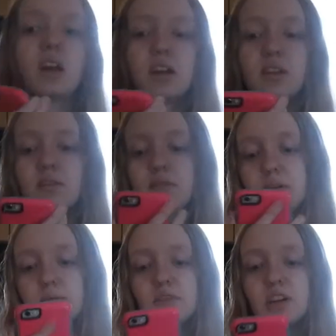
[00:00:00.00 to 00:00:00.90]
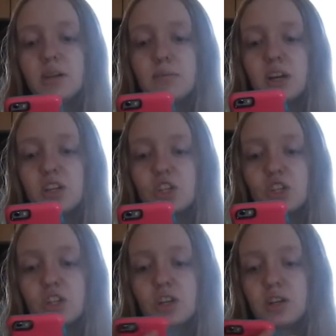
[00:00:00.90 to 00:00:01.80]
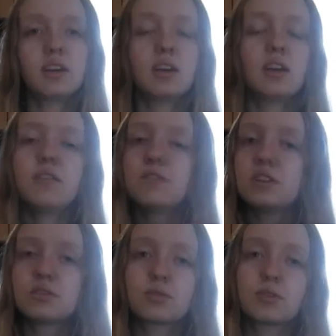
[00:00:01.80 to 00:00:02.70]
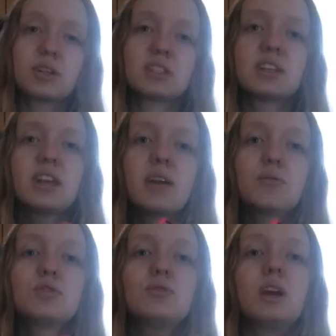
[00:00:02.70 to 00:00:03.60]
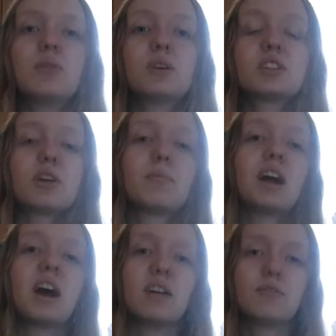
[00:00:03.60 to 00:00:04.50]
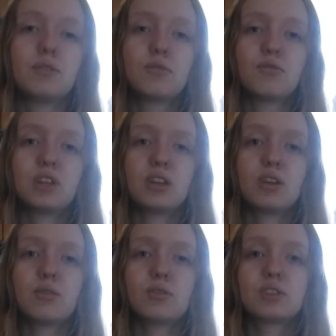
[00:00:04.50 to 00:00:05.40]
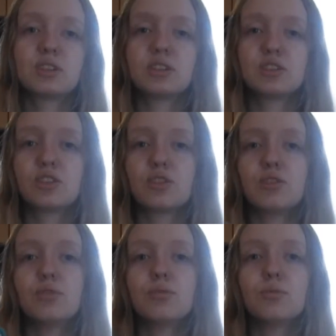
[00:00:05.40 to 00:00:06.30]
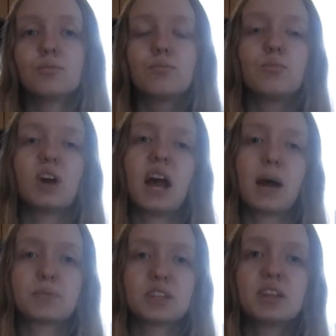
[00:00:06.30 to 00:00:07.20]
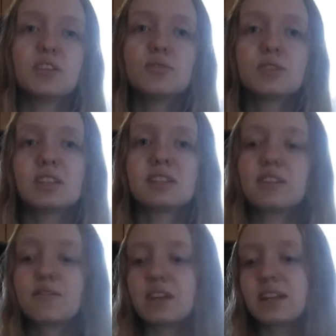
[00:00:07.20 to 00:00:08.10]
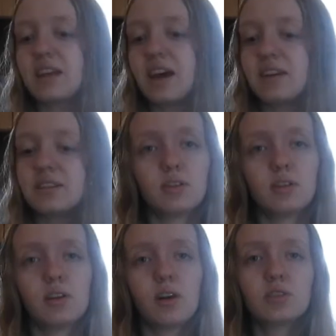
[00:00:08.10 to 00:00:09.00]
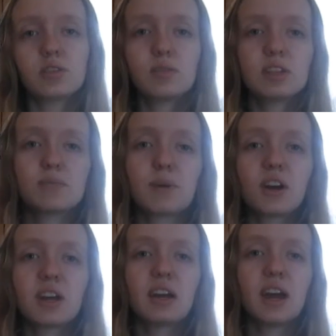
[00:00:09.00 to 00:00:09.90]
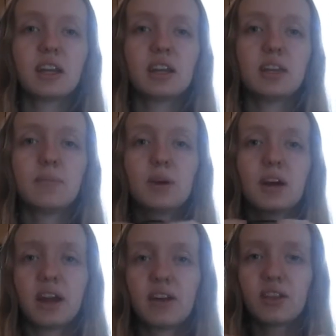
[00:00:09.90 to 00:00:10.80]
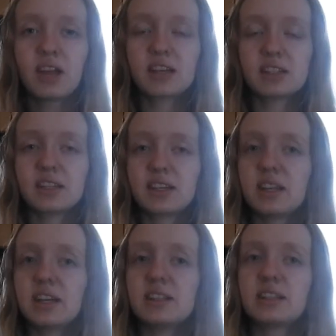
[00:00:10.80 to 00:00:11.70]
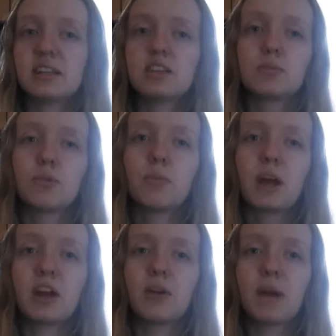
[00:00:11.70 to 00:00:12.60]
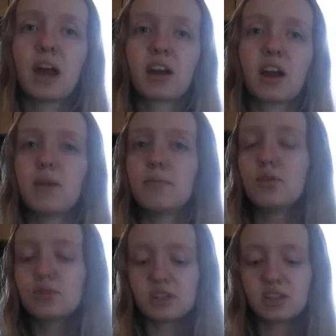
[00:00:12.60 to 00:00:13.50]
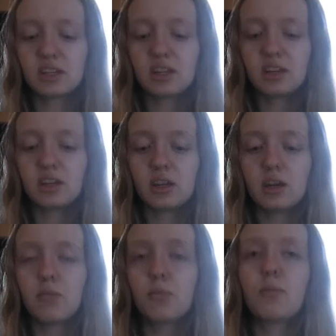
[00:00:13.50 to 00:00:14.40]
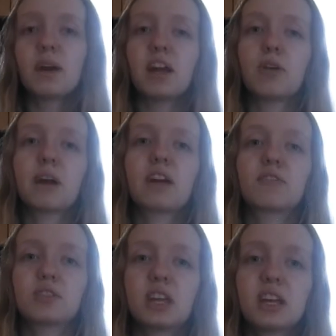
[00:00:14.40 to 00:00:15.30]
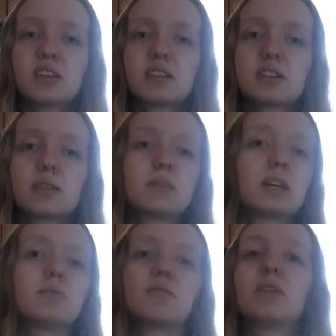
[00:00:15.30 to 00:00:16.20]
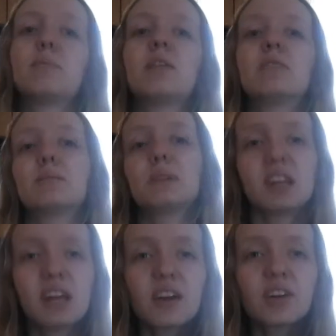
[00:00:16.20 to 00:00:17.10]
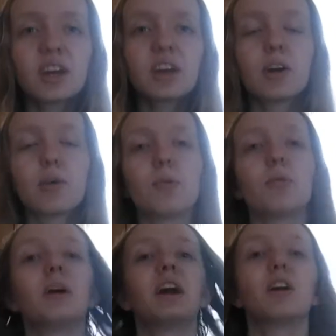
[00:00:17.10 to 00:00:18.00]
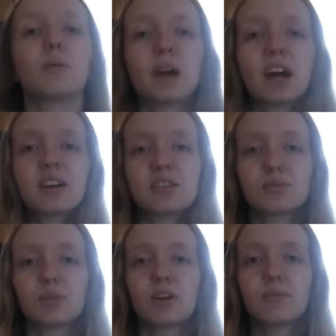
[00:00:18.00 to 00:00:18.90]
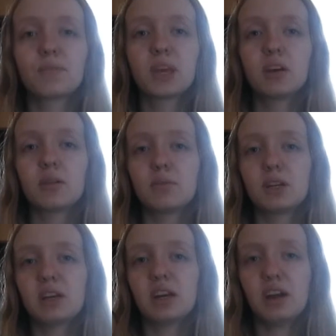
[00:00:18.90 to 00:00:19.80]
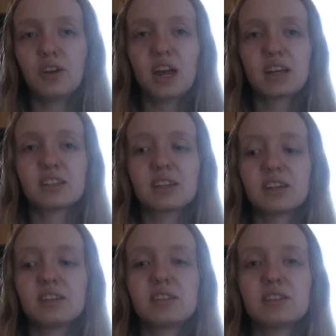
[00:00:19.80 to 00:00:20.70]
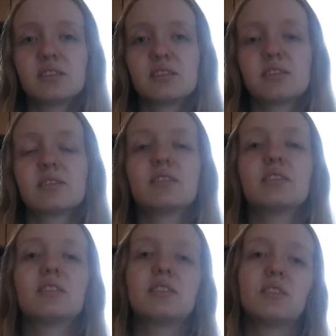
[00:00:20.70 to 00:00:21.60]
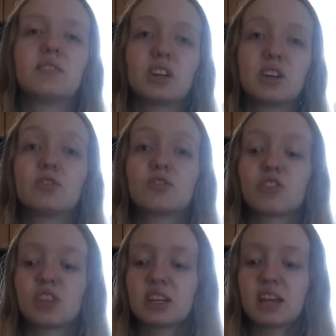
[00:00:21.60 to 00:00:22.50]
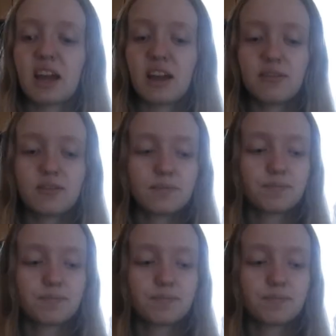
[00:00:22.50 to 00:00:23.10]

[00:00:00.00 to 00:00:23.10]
I love him very much. If it is requested, I will do a what's on my iPhone video to show you what apps I use and stuff like that. Also in this pocket, I keep a hair elastic in case I need to pull my hair back. I mostly pull my hair back for dance. Sometimes if I'm having a bad hair day, I'll pull my hair back as well. But a hair elastic is a very useful thing to have.